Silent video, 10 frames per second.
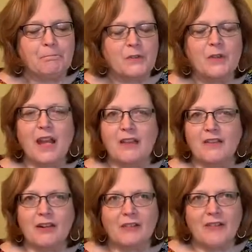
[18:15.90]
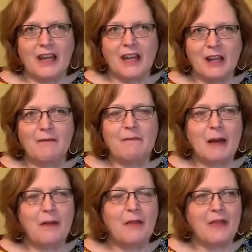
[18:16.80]
so yeah, start thinking
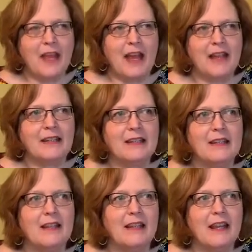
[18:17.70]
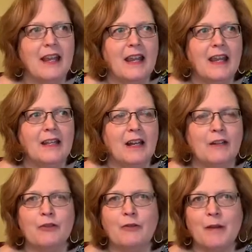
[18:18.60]
about that, and uh,
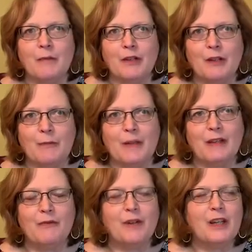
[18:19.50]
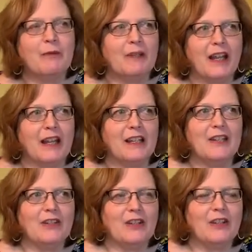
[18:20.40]
dream a little bit of what you would like it
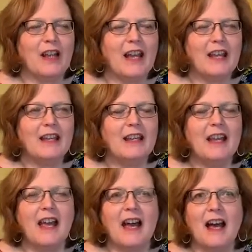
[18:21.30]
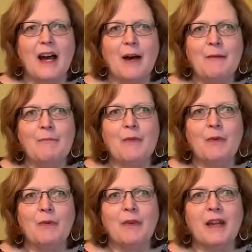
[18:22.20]
to look like. Um,
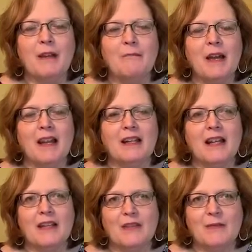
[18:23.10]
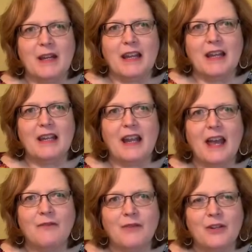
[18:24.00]
when we come back next week,
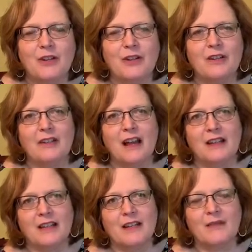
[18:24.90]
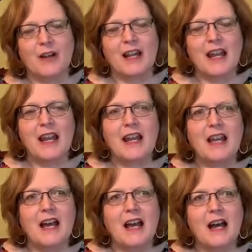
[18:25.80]
after on next Friday,
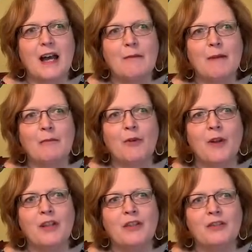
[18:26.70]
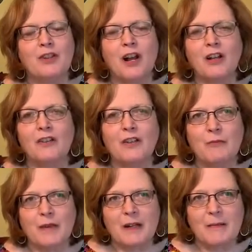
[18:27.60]
um, I'm going to talk a
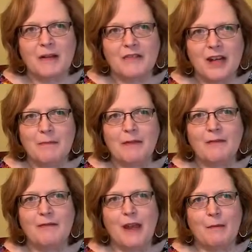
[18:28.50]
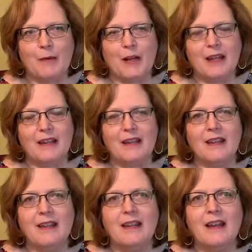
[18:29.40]
little bit about types of fabric,
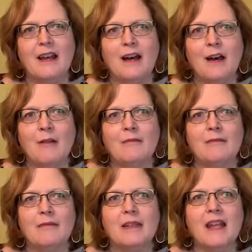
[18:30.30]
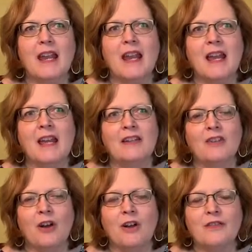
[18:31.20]
um, and
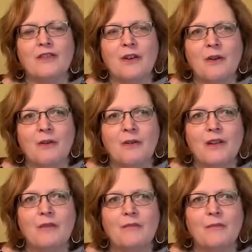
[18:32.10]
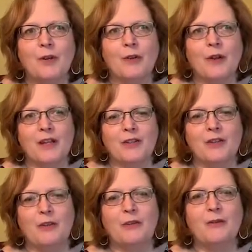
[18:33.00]
also we're going
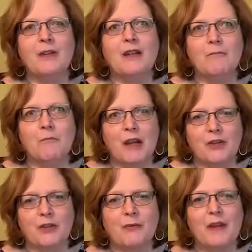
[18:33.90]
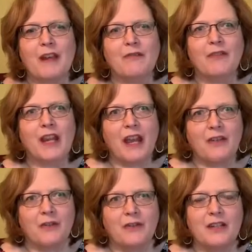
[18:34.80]
to make sure we have
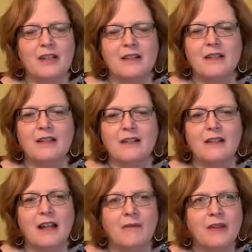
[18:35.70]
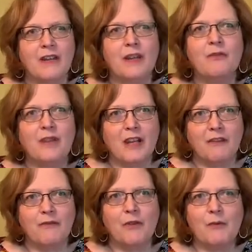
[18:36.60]
gathered everything you
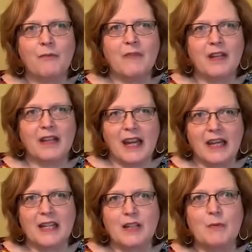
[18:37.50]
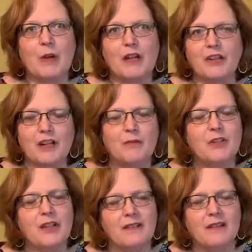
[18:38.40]
need for the, the Cadence project,
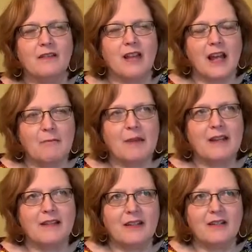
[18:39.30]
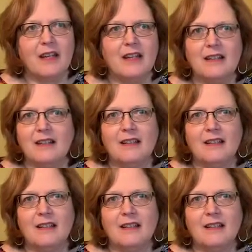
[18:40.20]
which isn't a lot. Basically,